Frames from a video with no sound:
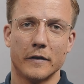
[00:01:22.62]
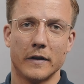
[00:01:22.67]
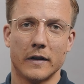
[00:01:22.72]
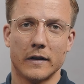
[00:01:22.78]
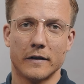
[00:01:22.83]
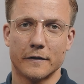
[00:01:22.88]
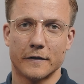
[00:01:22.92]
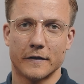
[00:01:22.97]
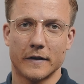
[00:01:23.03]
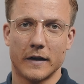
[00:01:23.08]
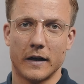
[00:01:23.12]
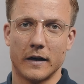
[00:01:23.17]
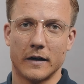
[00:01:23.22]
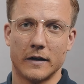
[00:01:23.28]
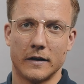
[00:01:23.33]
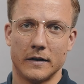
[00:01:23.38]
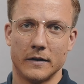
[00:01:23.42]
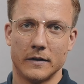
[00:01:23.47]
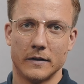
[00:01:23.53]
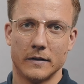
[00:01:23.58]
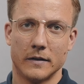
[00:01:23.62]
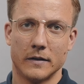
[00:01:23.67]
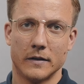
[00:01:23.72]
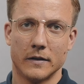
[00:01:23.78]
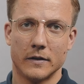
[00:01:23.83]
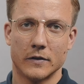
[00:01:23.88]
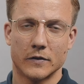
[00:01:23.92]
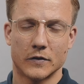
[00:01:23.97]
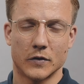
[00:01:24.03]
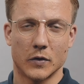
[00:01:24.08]
valves are
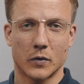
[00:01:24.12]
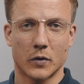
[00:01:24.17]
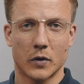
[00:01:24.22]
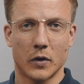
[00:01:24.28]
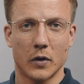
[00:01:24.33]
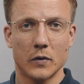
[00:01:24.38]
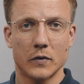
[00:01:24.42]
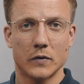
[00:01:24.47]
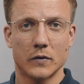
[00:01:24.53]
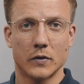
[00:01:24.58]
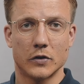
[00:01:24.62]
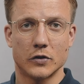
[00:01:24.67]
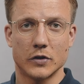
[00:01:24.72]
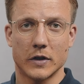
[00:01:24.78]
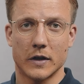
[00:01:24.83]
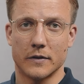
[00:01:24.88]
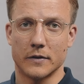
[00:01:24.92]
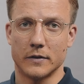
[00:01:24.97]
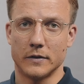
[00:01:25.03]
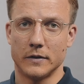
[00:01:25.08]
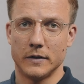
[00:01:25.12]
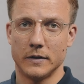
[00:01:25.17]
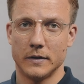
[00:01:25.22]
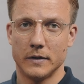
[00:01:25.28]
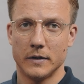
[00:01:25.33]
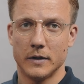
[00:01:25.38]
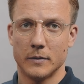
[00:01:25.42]
so close to each other